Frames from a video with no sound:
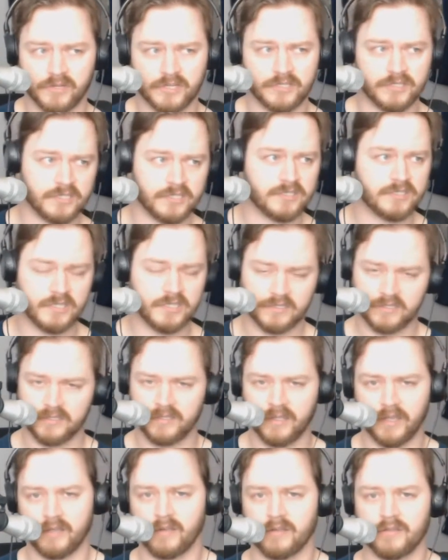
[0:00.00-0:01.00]
because she sees it
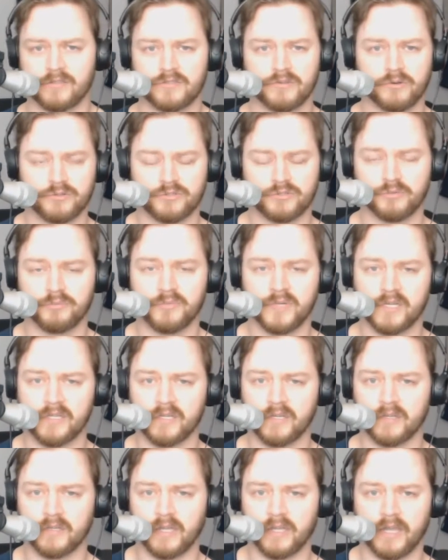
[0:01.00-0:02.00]
like on social
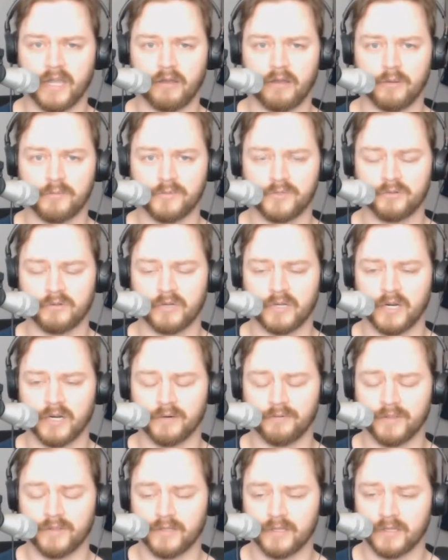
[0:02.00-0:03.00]
media, like how I'm doing and
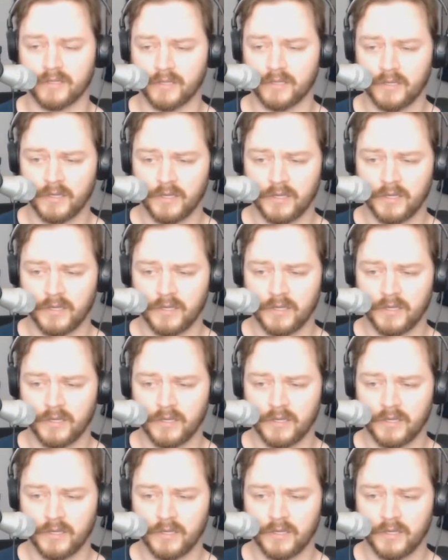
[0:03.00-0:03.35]
everything.